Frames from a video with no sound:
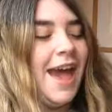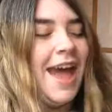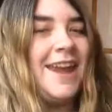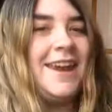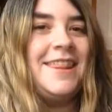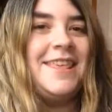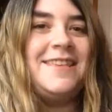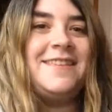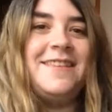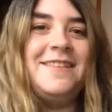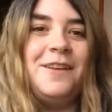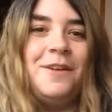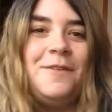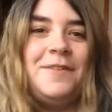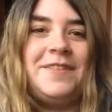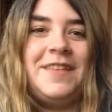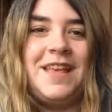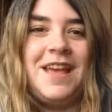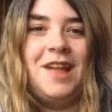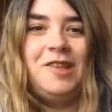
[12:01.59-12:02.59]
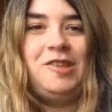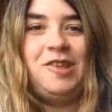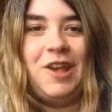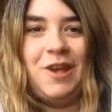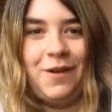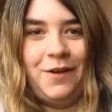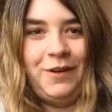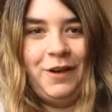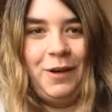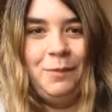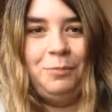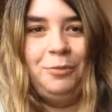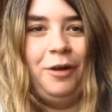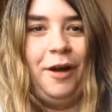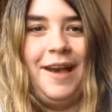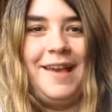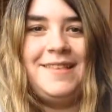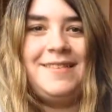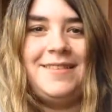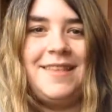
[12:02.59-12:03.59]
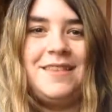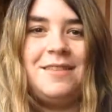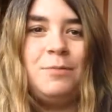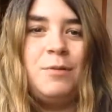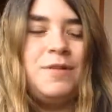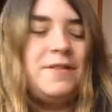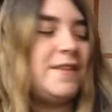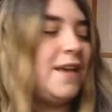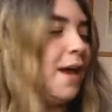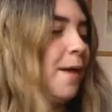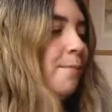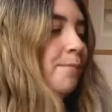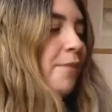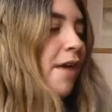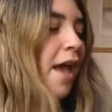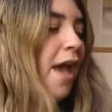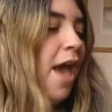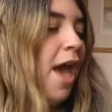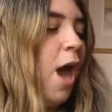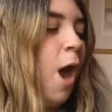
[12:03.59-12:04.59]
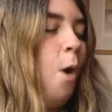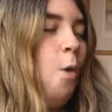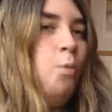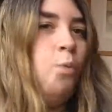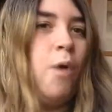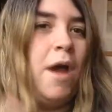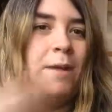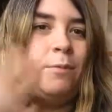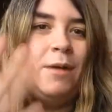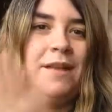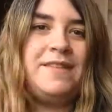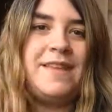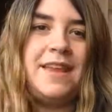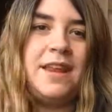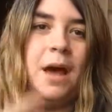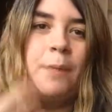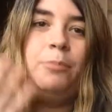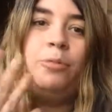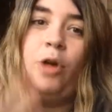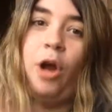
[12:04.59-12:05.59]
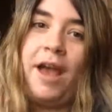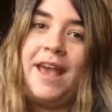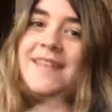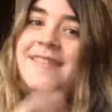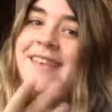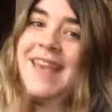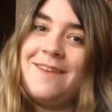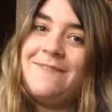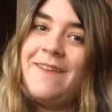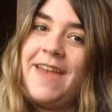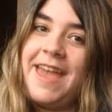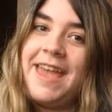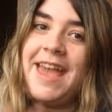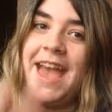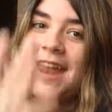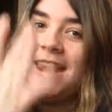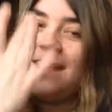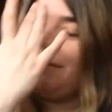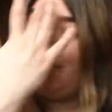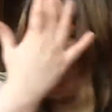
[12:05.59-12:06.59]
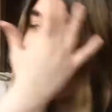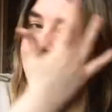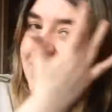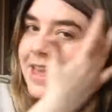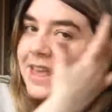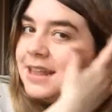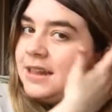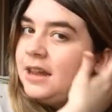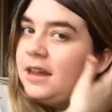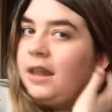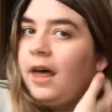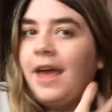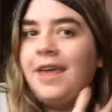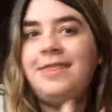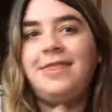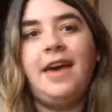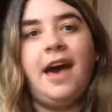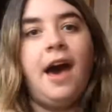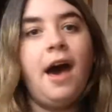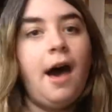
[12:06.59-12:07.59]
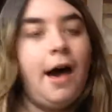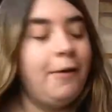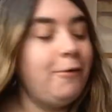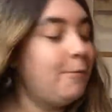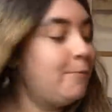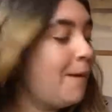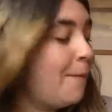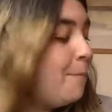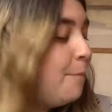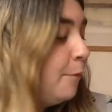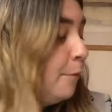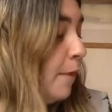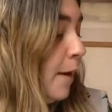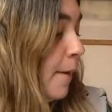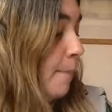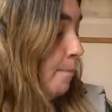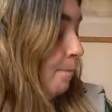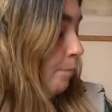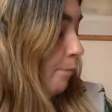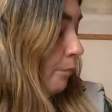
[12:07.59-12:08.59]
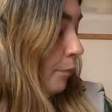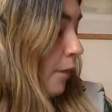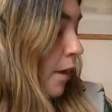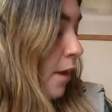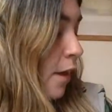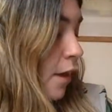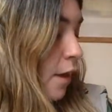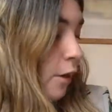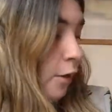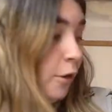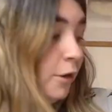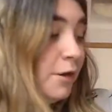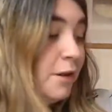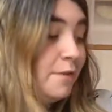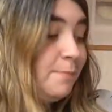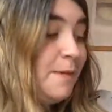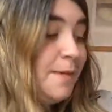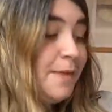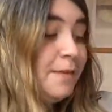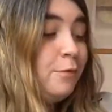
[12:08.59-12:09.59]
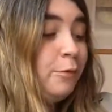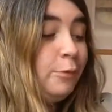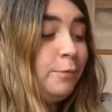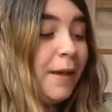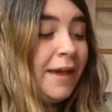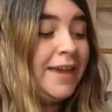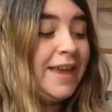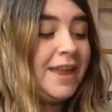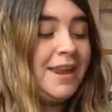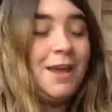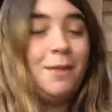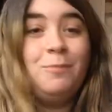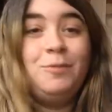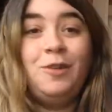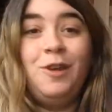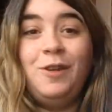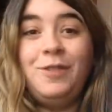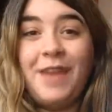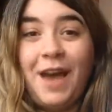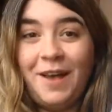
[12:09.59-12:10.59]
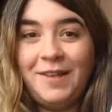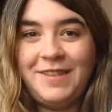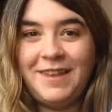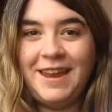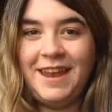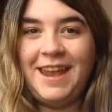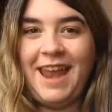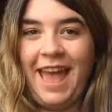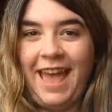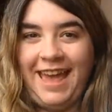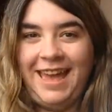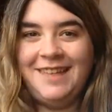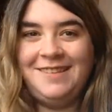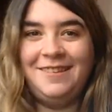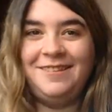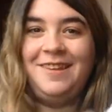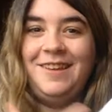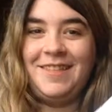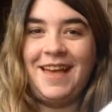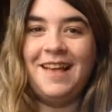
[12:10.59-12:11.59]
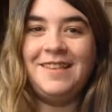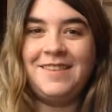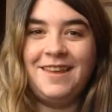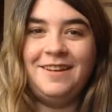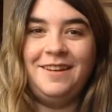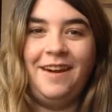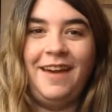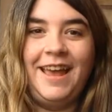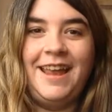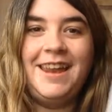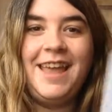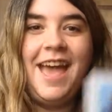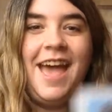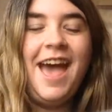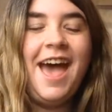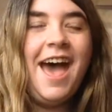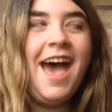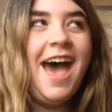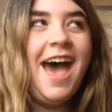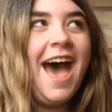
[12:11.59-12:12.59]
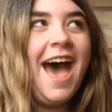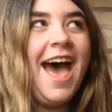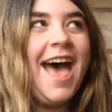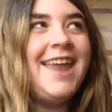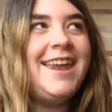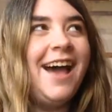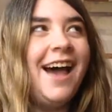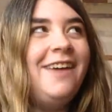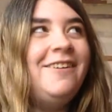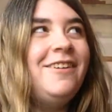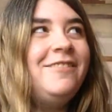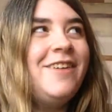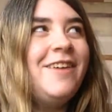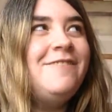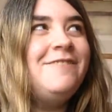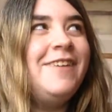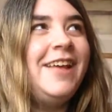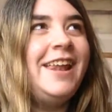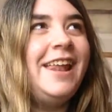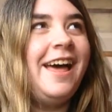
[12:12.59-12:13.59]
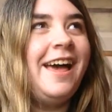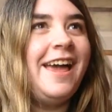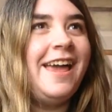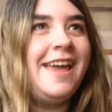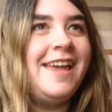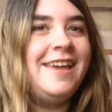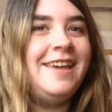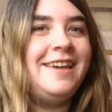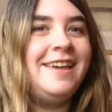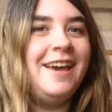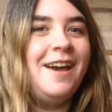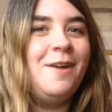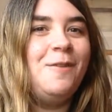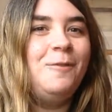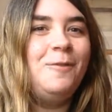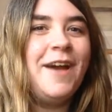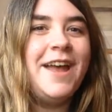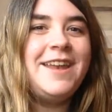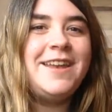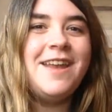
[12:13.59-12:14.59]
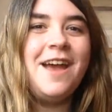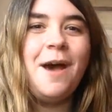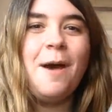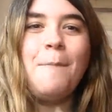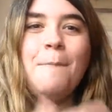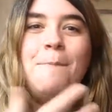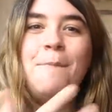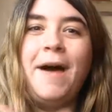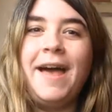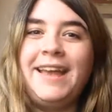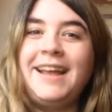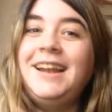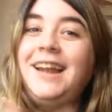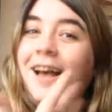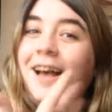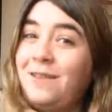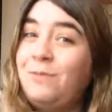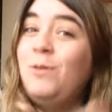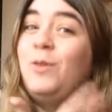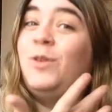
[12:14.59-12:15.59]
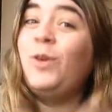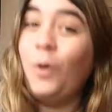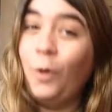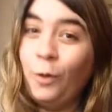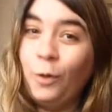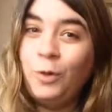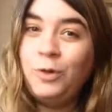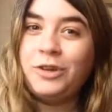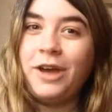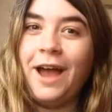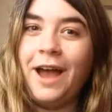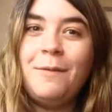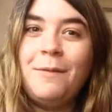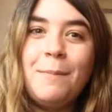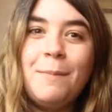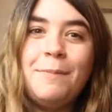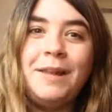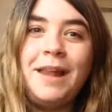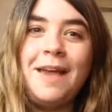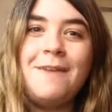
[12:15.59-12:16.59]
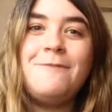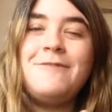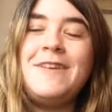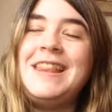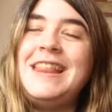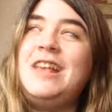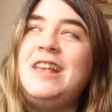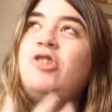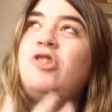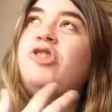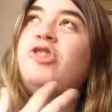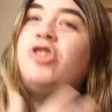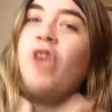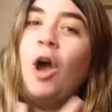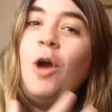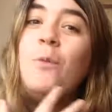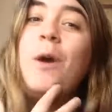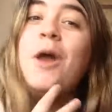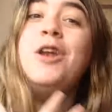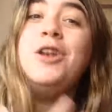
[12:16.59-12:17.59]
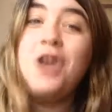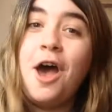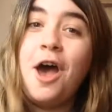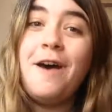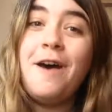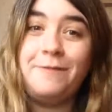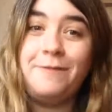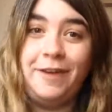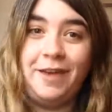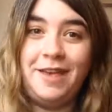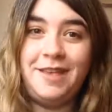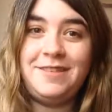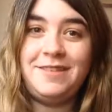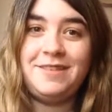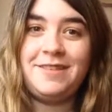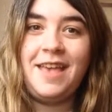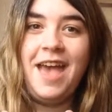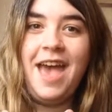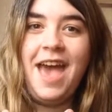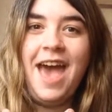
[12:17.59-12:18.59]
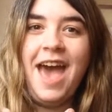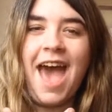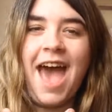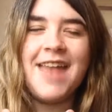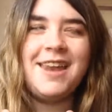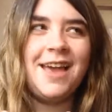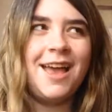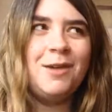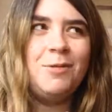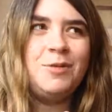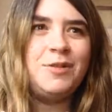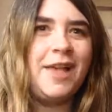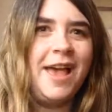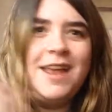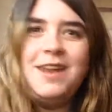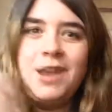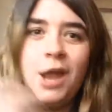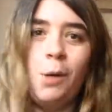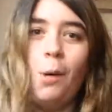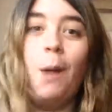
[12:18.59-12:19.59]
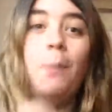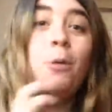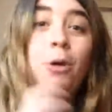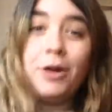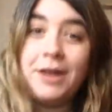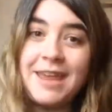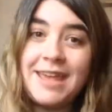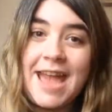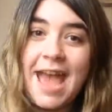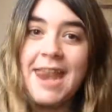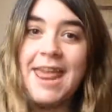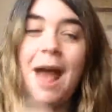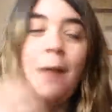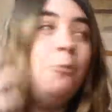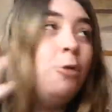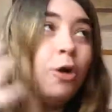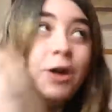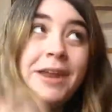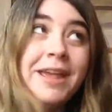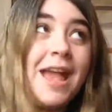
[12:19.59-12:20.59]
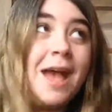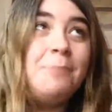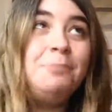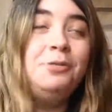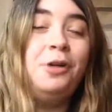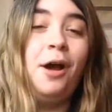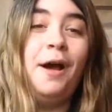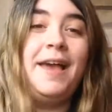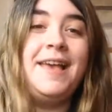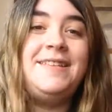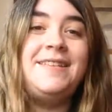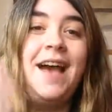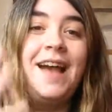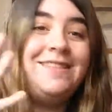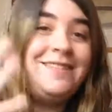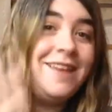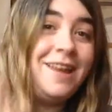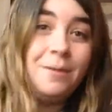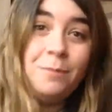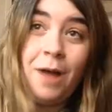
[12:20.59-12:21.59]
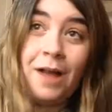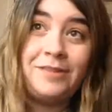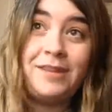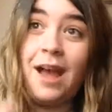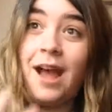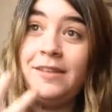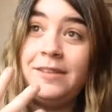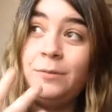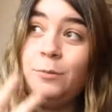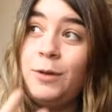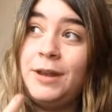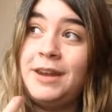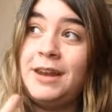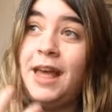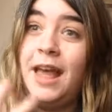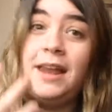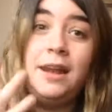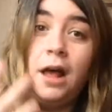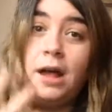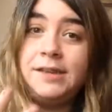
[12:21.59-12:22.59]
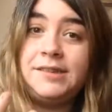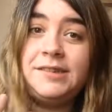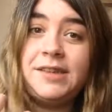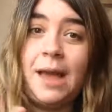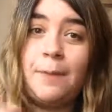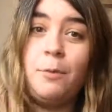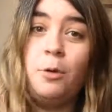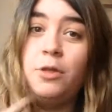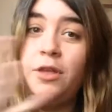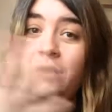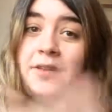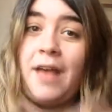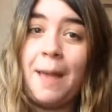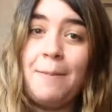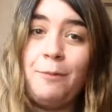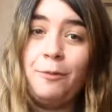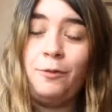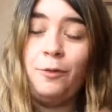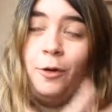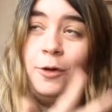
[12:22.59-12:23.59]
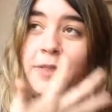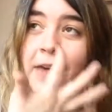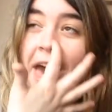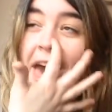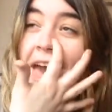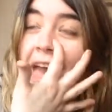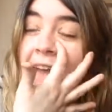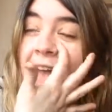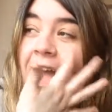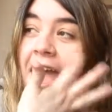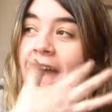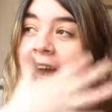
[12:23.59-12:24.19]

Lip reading: And this is obviously a tutor group prize. This was when we did our prize giving and everything like that. I remember goodness me, this was back in 2008 to 2009. And I remember like when my class was called, I remember like feeling so nervous, and I was like, no, I'm not going to get it. I'm not going to get a prize. I didn't win like last time or the time before that.